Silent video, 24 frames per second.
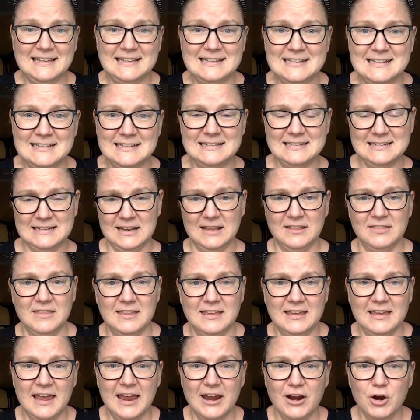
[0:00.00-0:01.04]
in
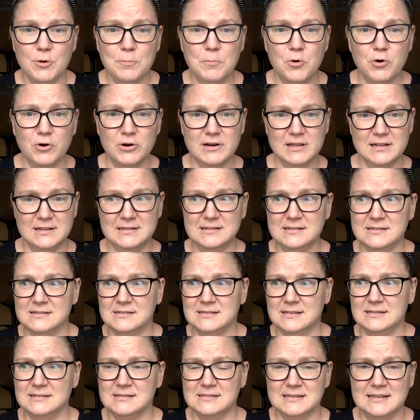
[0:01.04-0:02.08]
the airport in
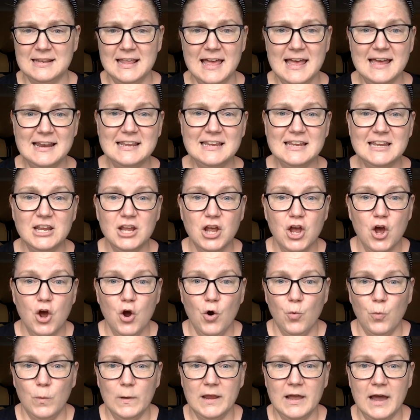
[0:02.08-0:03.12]
Cincinnati,
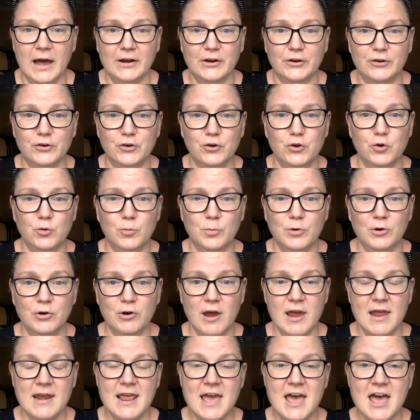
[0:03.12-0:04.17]
we got an Uber
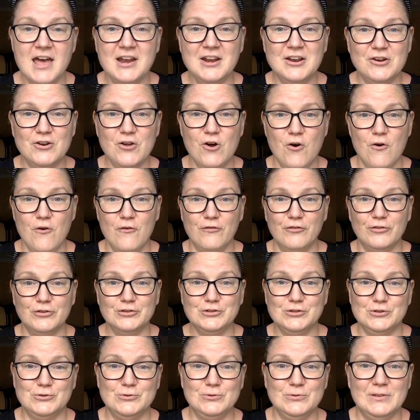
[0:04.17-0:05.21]
and headed over
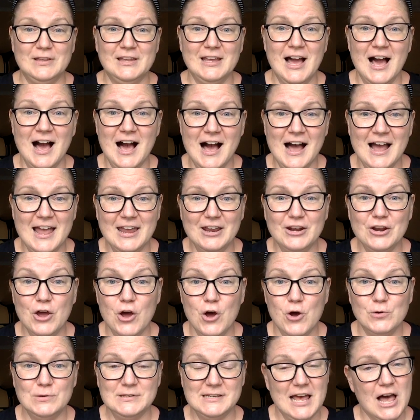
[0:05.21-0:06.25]
to the Hyatt
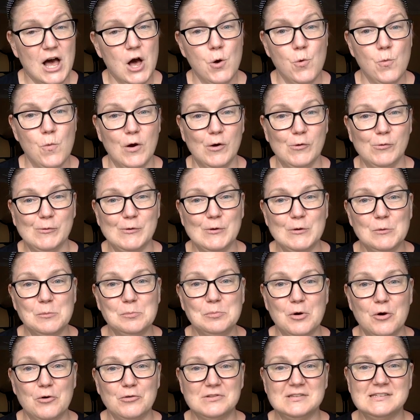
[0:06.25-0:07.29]
Hotel where we were
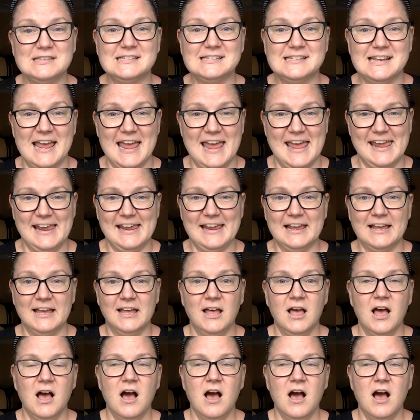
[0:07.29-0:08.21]
both staying.